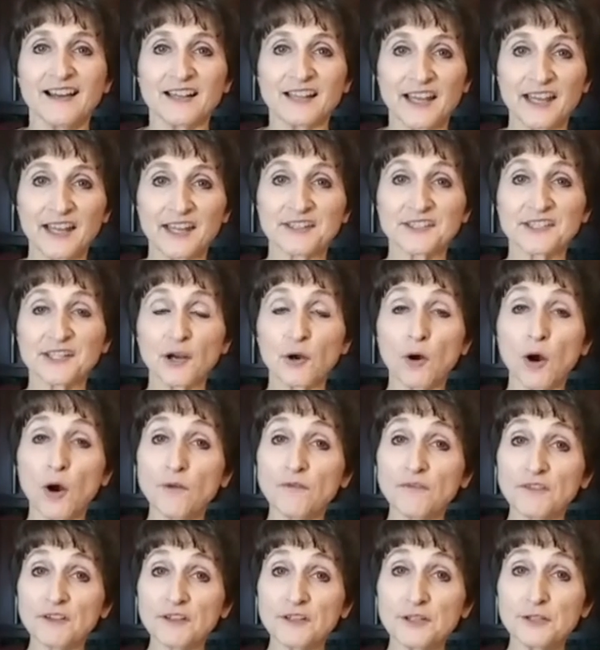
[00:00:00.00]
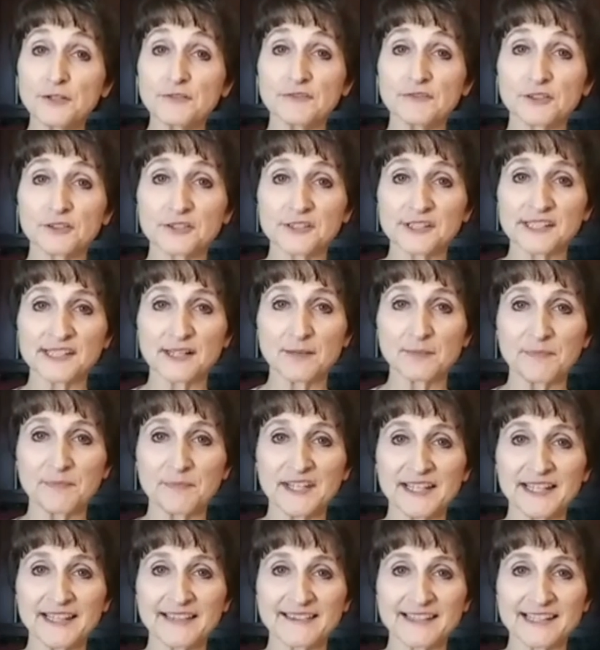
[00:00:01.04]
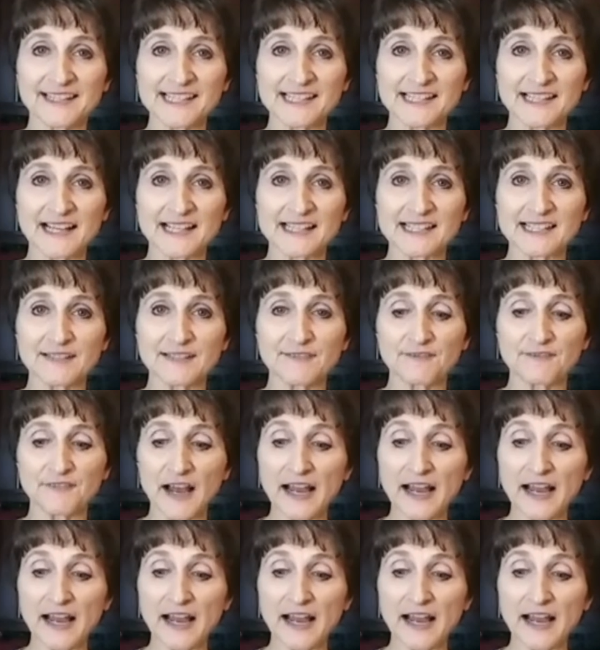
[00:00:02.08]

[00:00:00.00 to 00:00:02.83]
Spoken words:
And so hopefully you've learned something in this lesson.